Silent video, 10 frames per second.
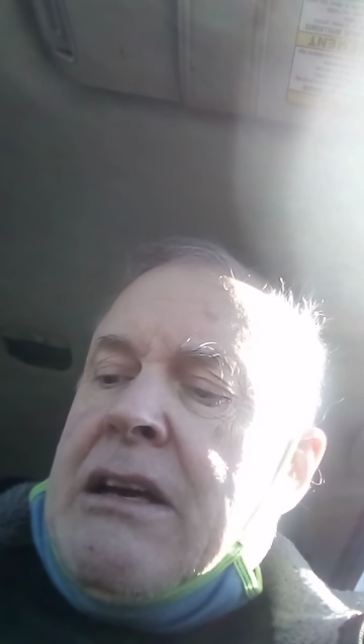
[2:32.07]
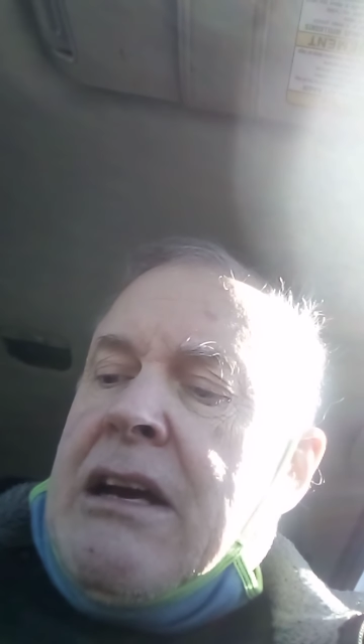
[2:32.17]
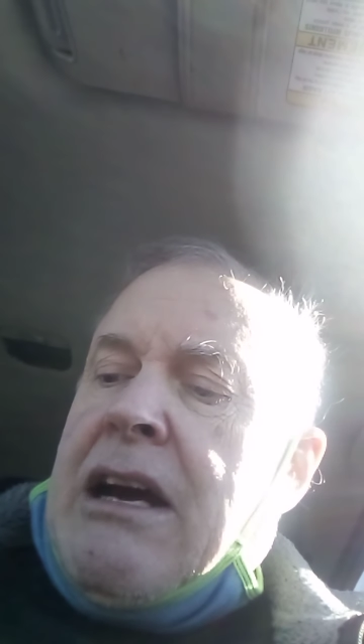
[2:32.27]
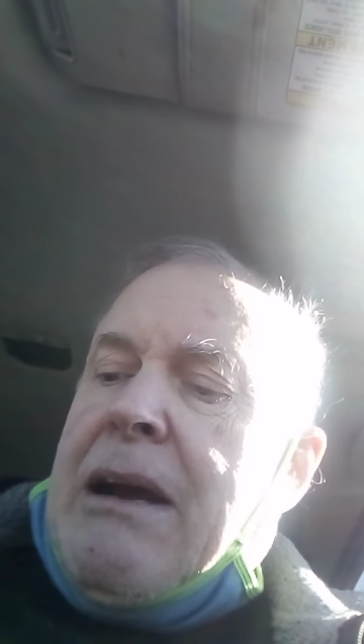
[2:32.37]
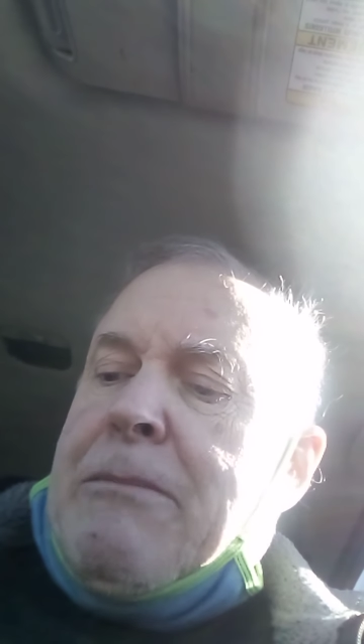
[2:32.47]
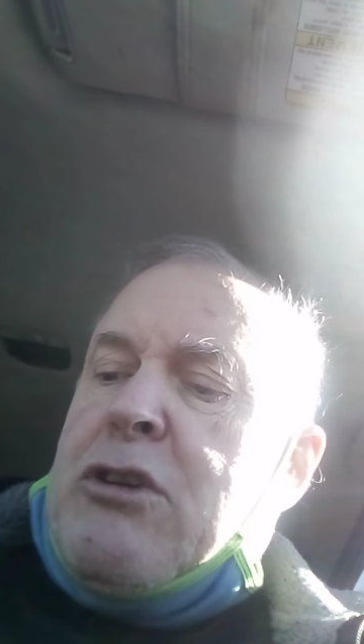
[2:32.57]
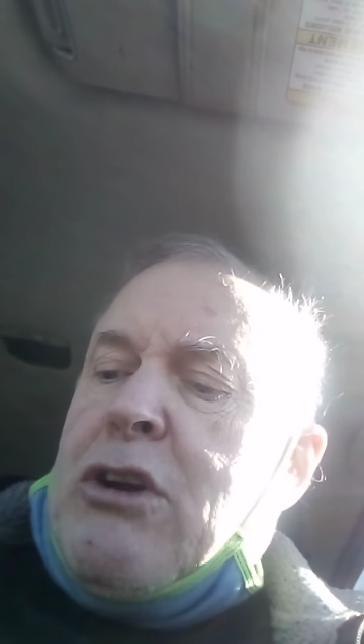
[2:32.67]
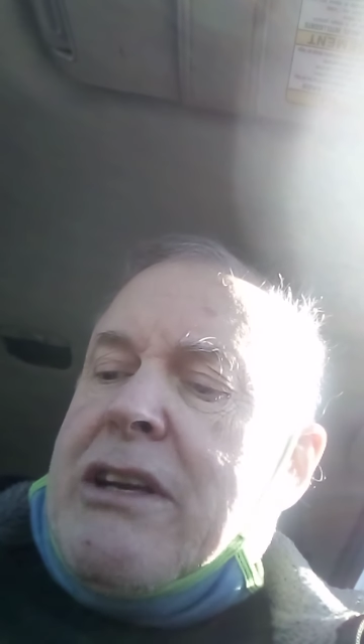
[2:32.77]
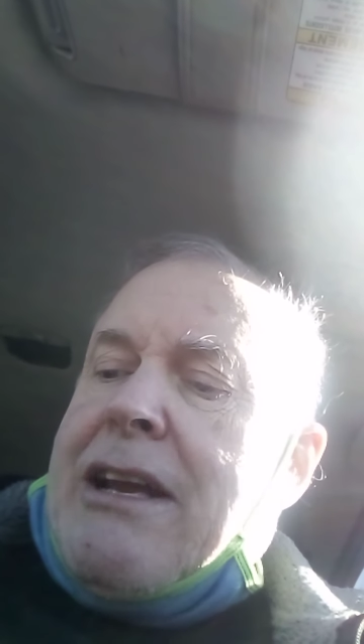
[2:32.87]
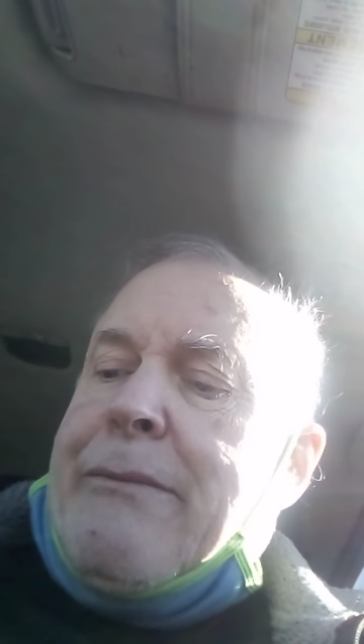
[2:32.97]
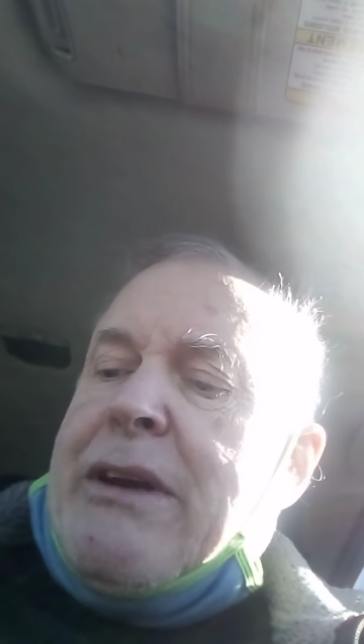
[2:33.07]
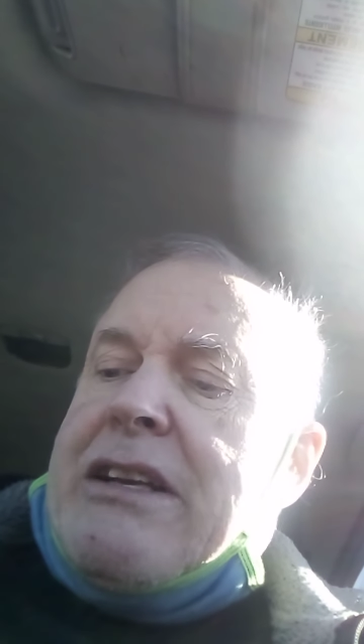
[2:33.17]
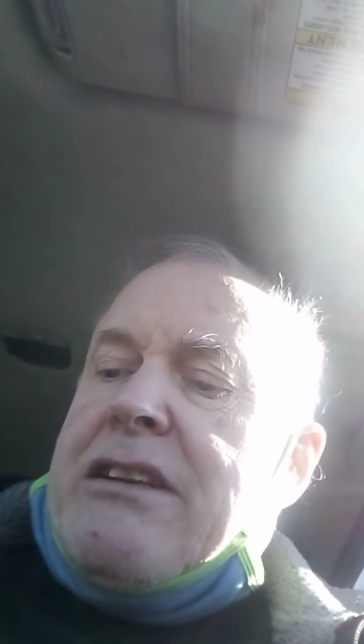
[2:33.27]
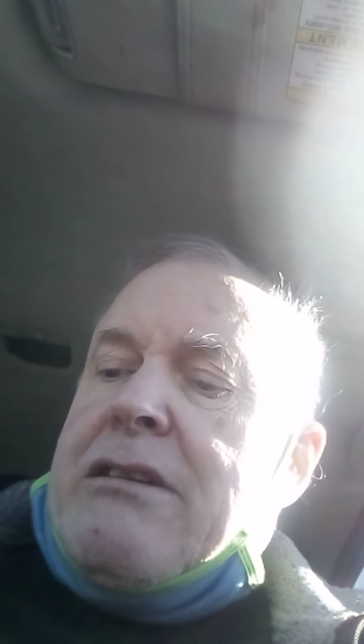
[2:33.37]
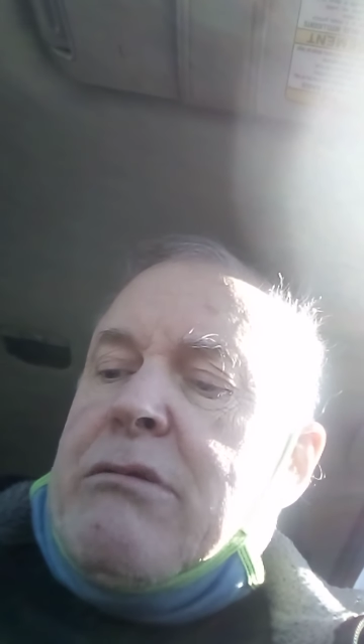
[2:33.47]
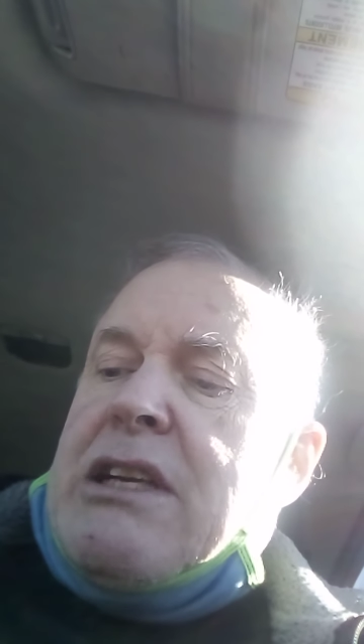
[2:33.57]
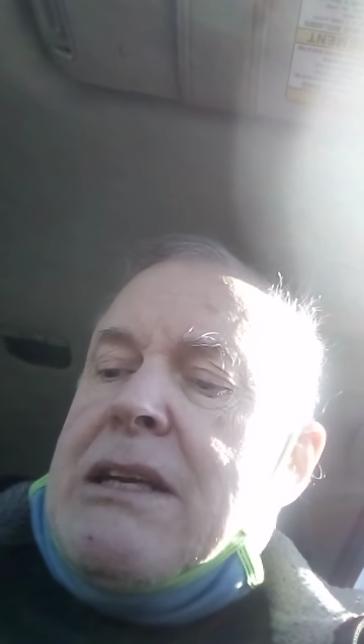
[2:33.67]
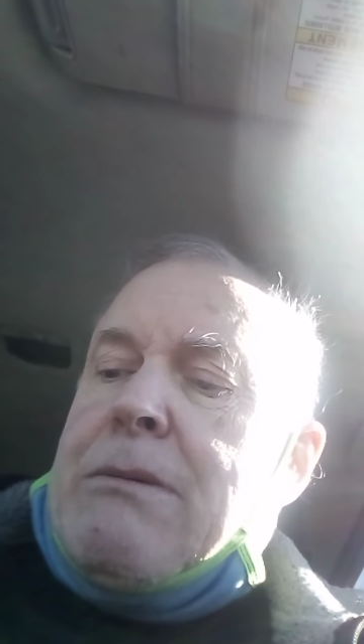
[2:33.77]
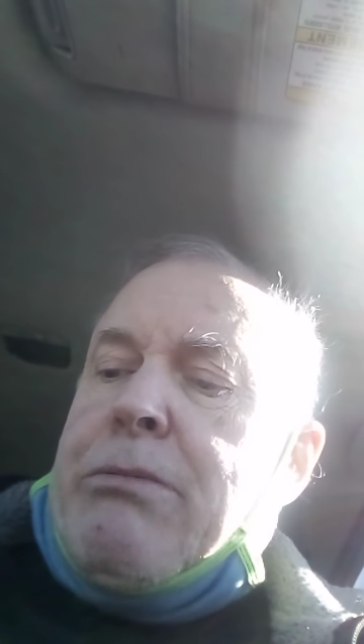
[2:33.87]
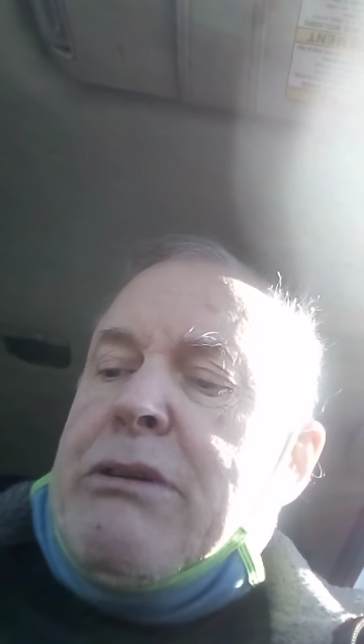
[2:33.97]
I'm sure I can make the
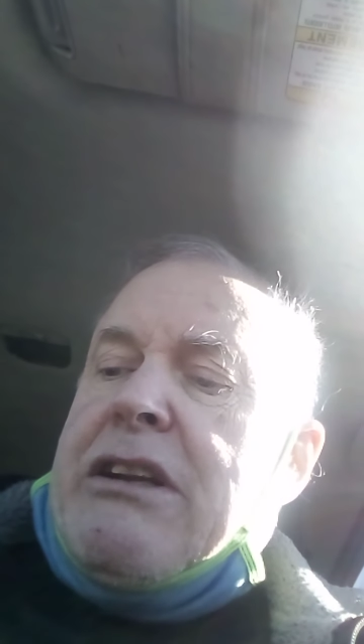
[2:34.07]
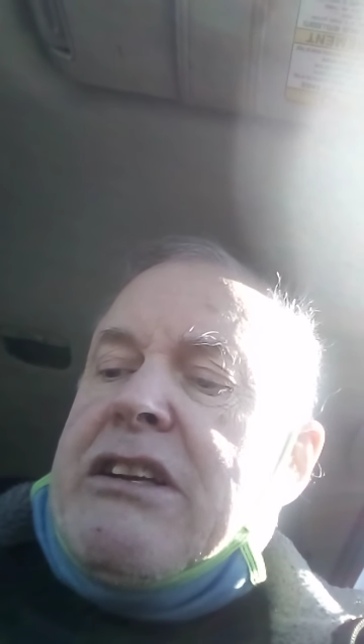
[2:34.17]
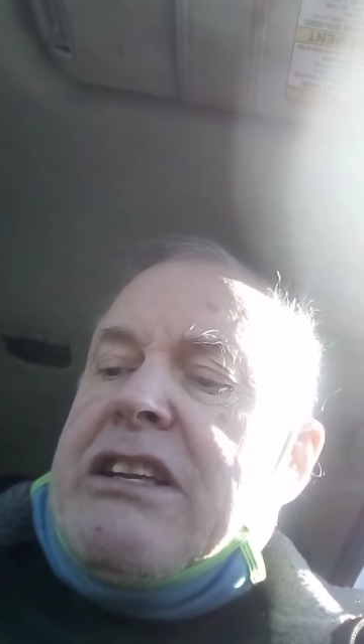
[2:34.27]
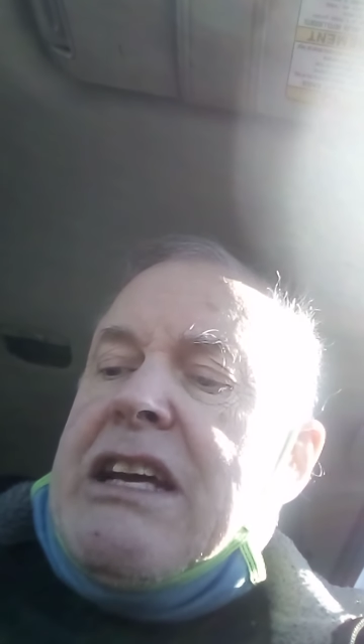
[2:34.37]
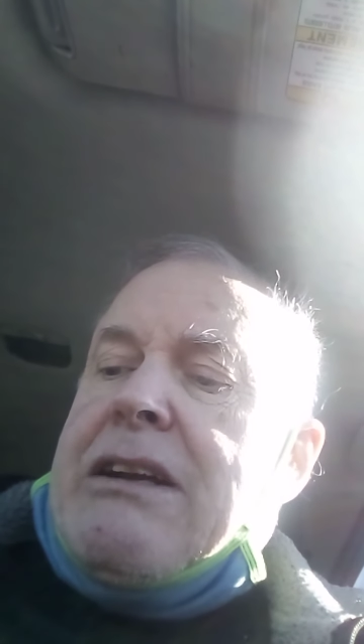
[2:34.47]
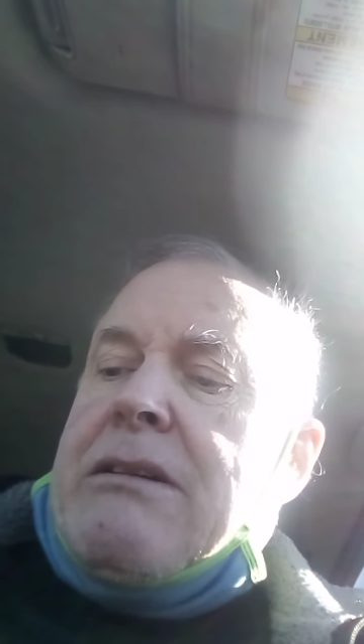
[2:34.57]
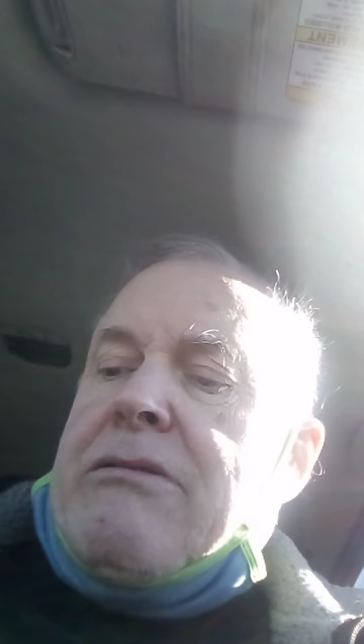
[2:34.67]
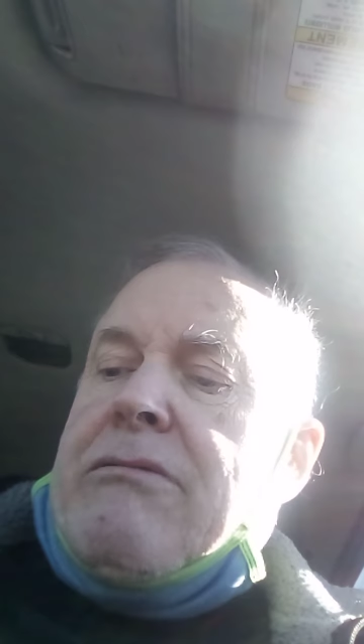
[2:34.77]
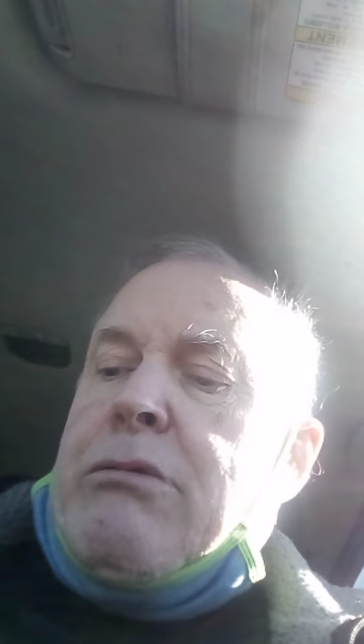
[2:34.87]
receiver fit into that